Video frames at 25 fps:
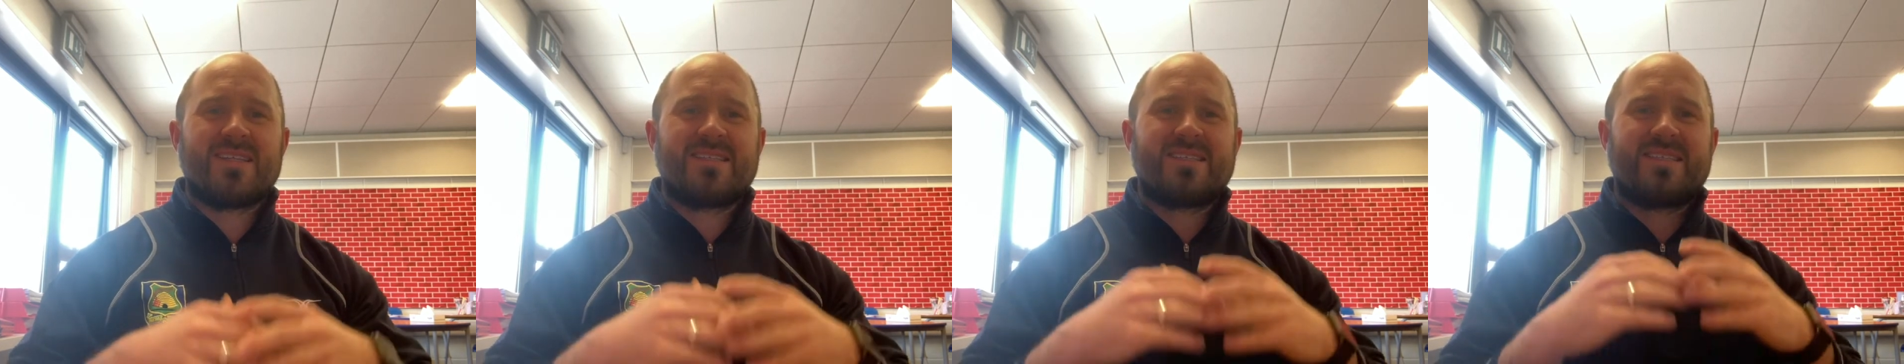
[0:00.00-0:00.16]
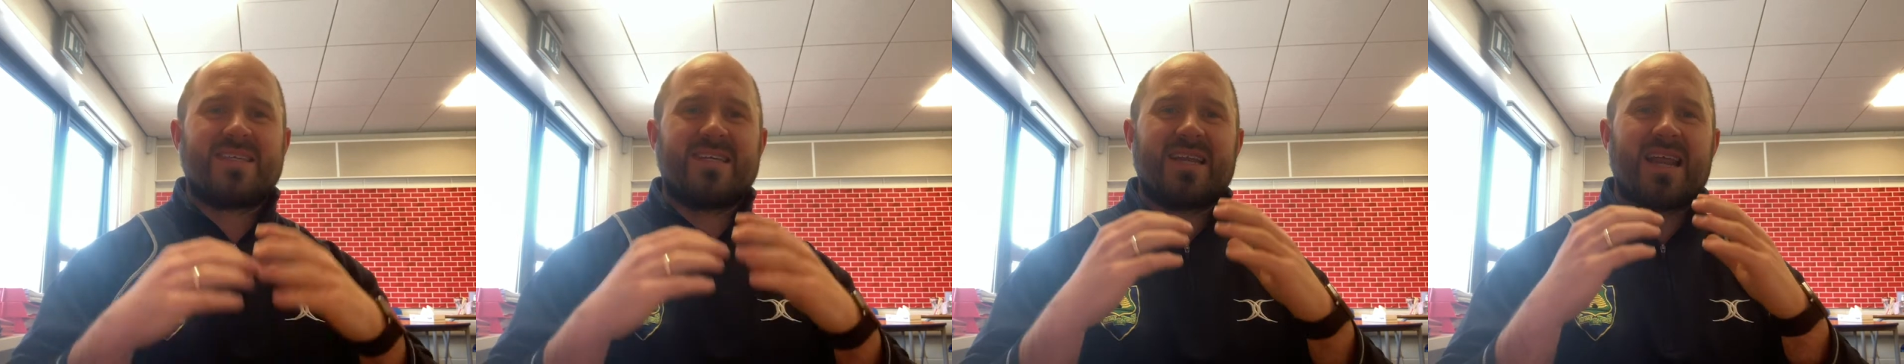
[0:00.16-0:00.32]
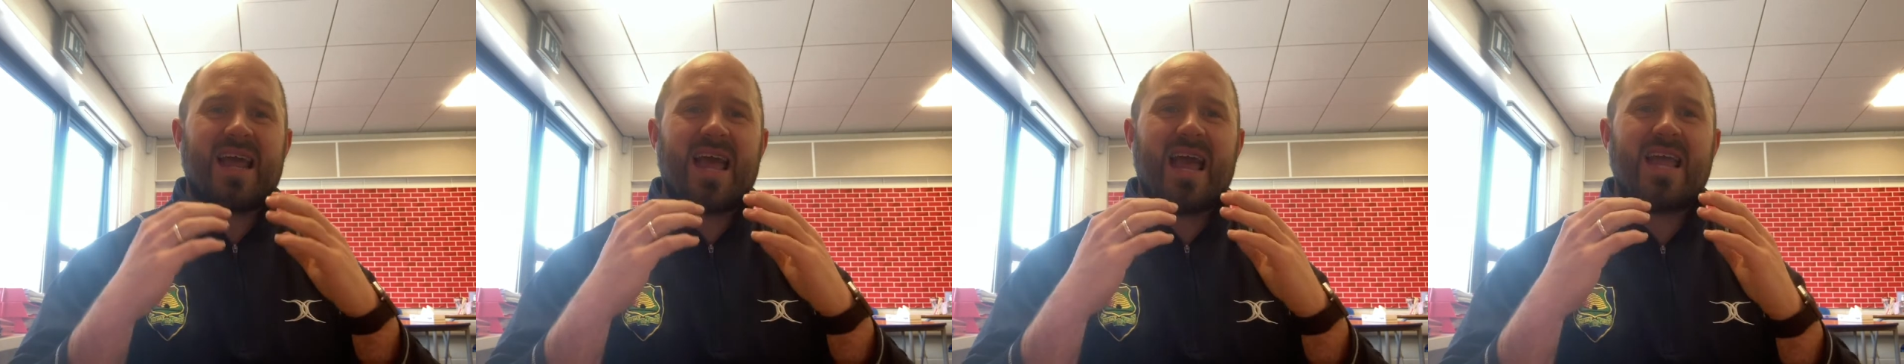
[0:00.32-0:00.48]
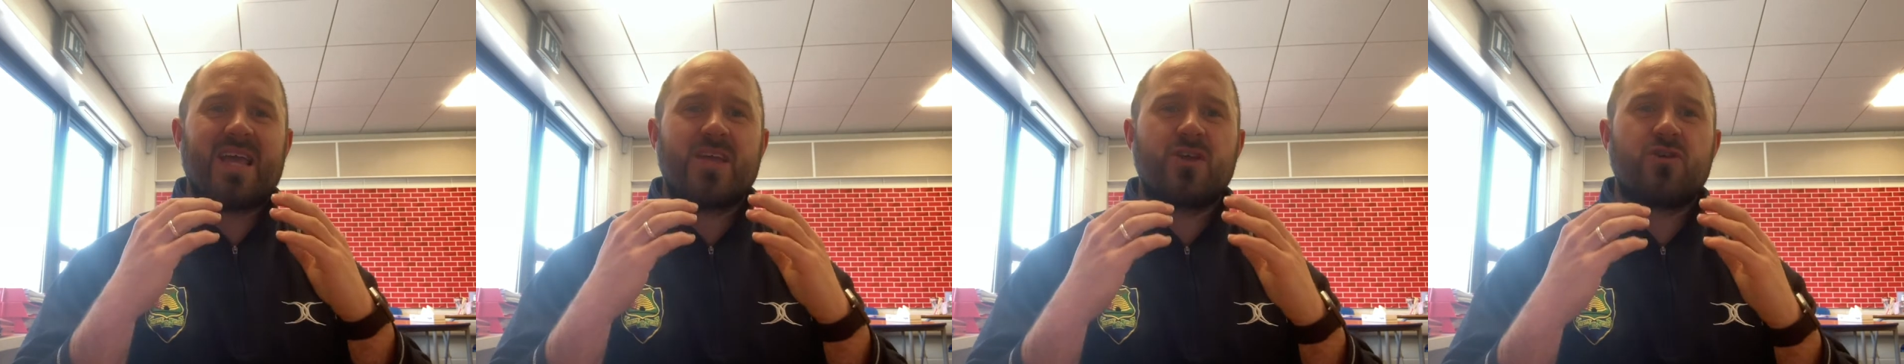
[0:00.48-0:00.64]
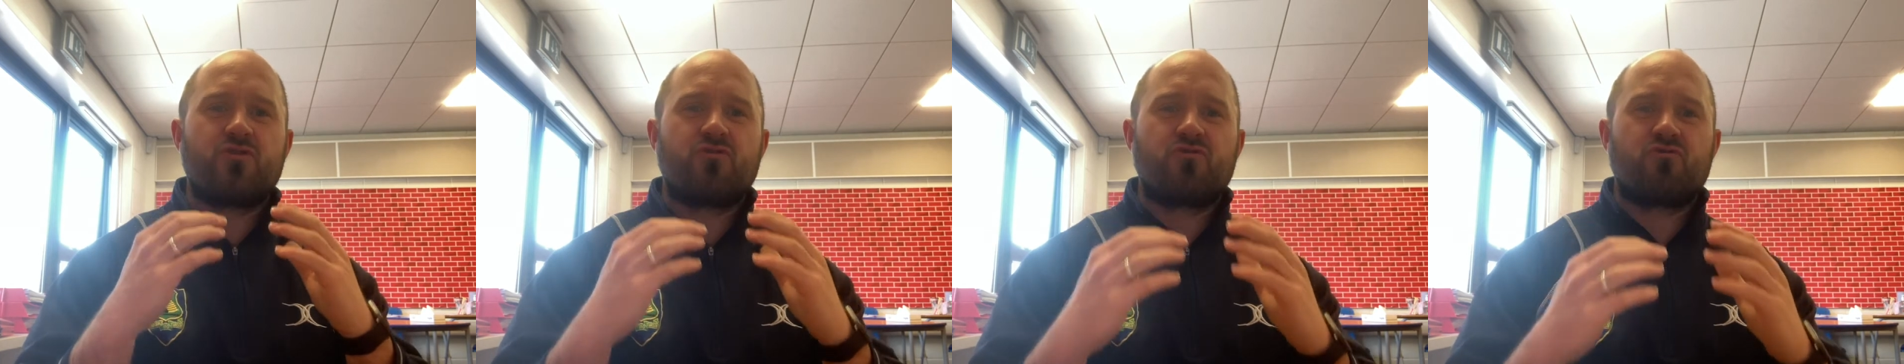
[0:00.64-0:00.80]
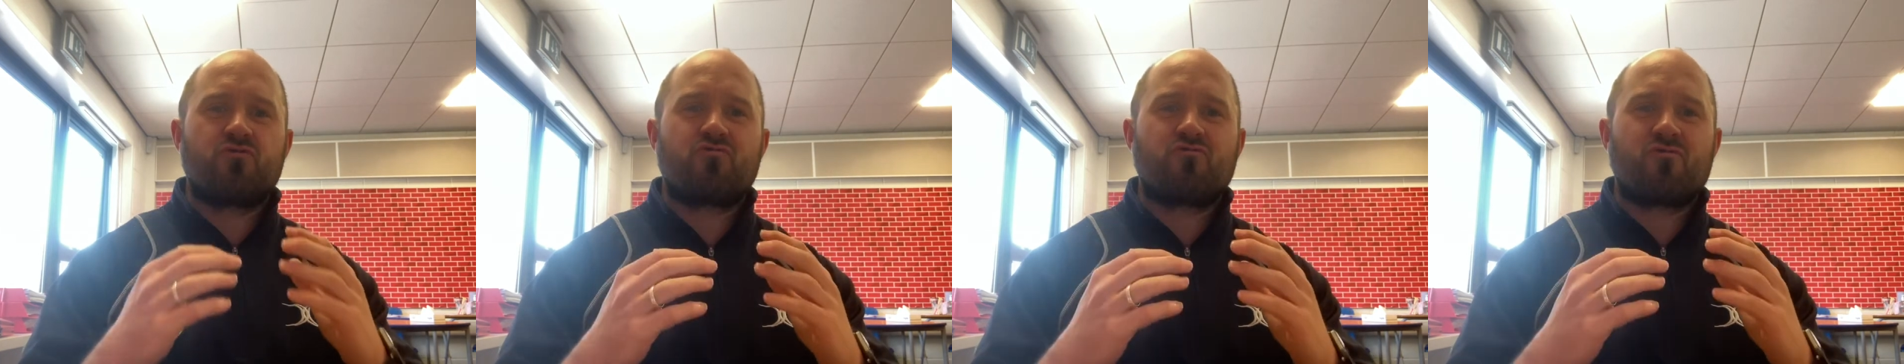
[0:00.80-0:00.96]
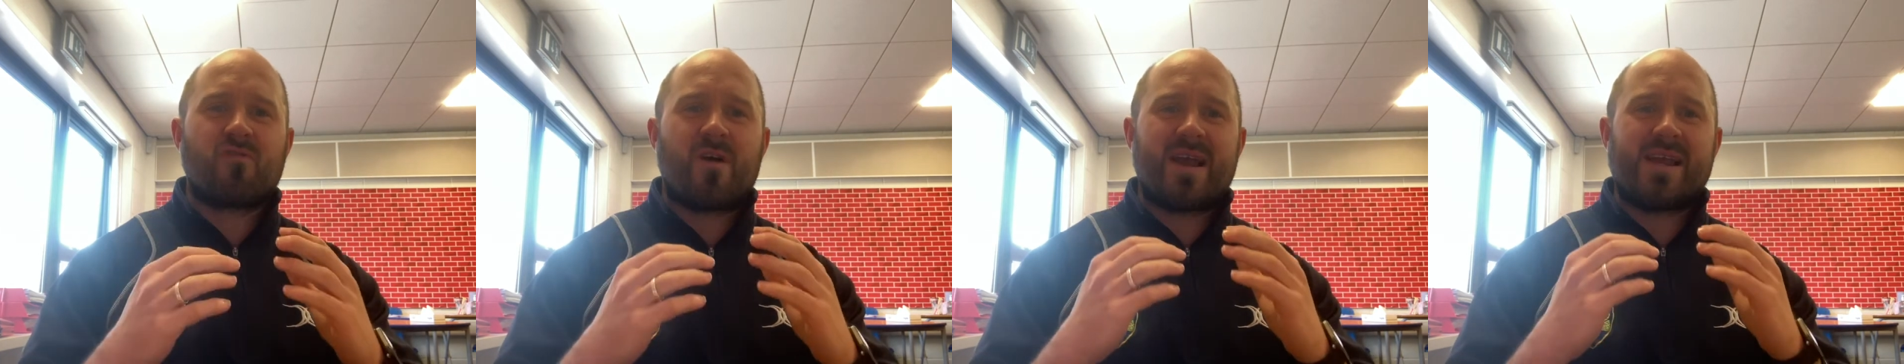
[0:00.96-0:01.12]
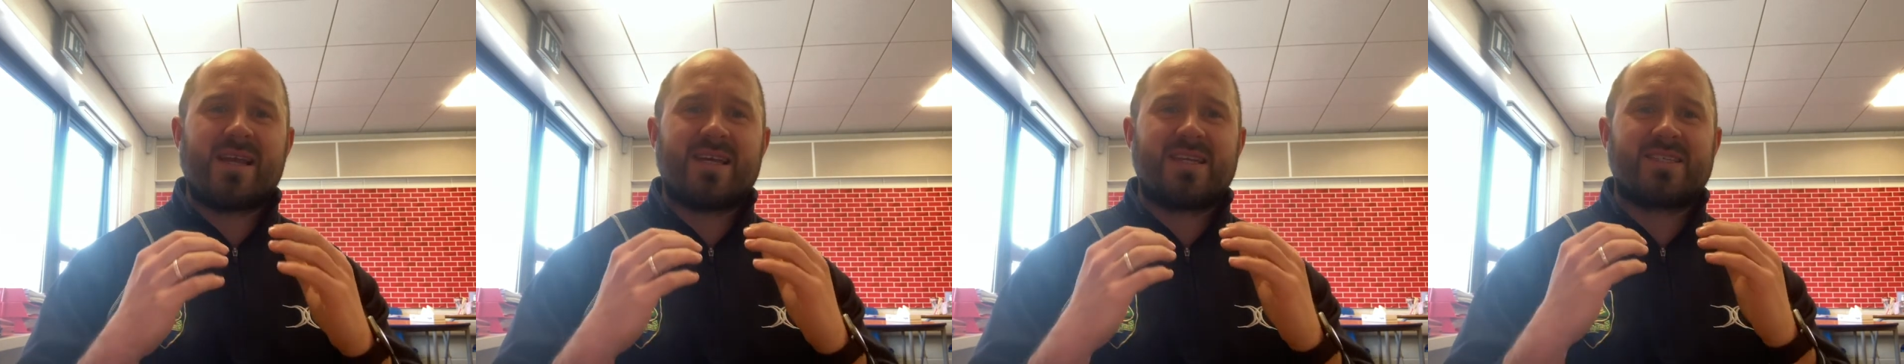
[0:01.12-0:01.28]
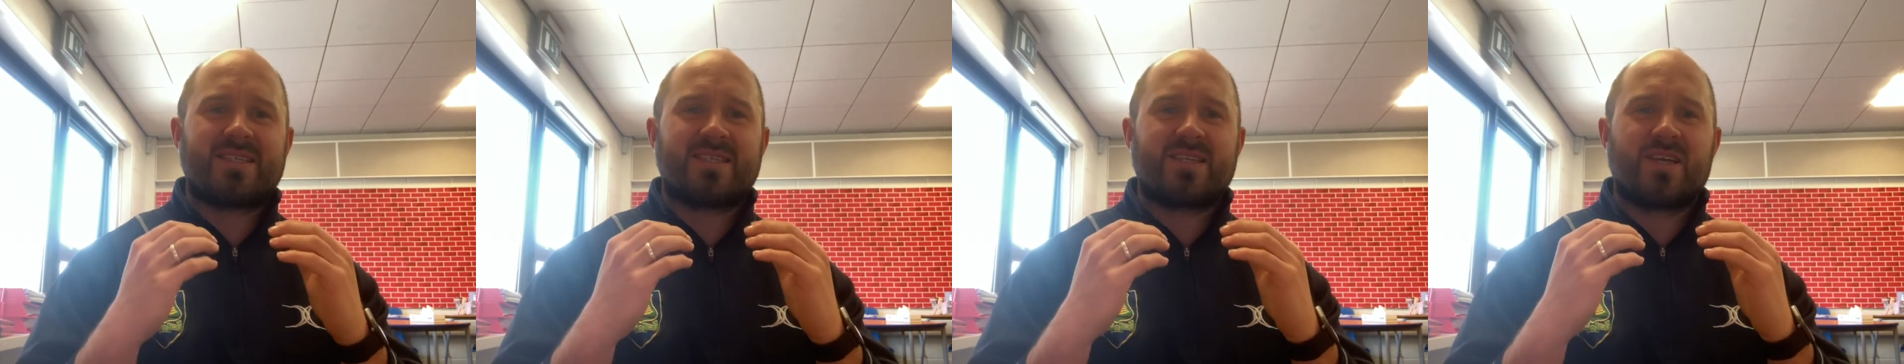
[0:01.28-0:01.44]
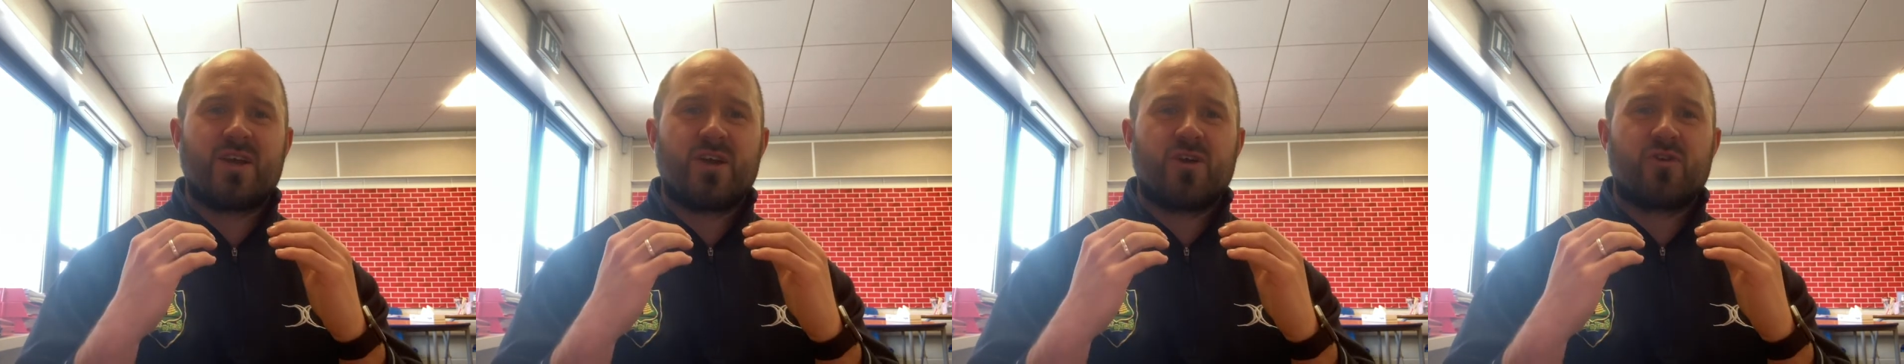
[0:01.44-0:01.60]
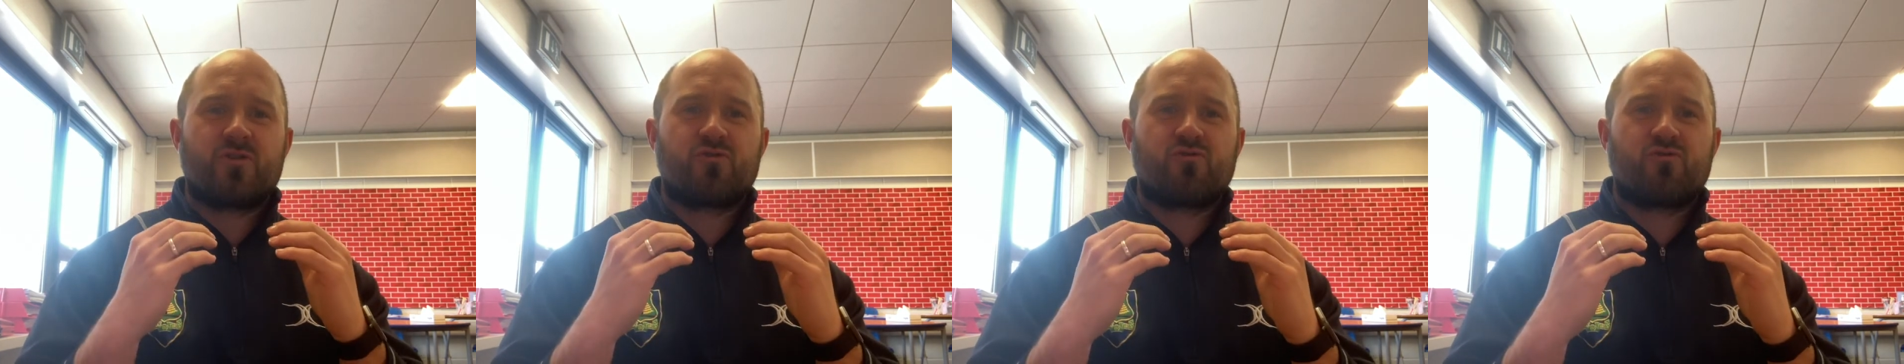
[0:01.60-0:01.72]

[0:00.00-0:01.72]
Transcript: did a great,